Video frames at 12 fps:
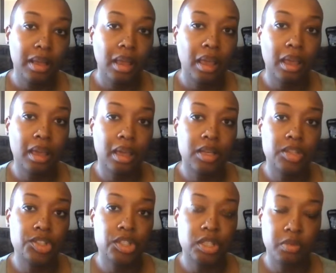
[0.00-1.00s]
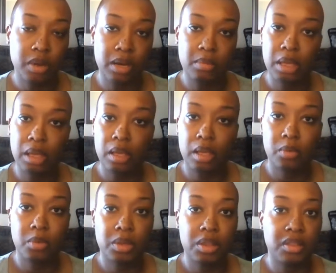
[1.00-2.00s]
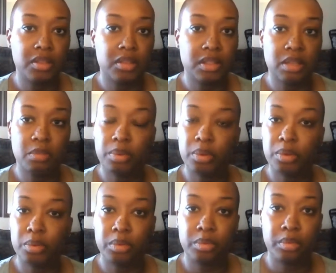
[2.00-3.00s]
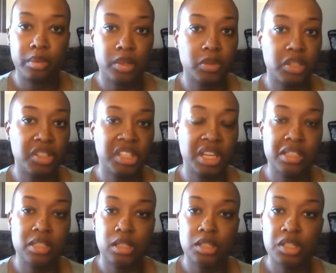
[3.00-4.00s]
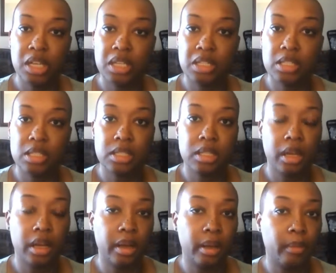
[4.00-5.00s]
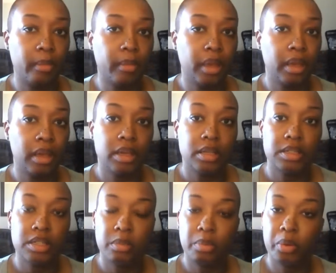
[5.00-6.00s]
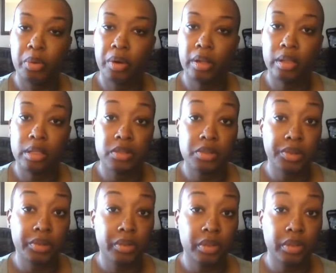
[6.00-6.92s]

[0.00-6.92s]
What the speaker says: and she reined me in with simple. It was a Johnson & Johnson deep pore cleanser.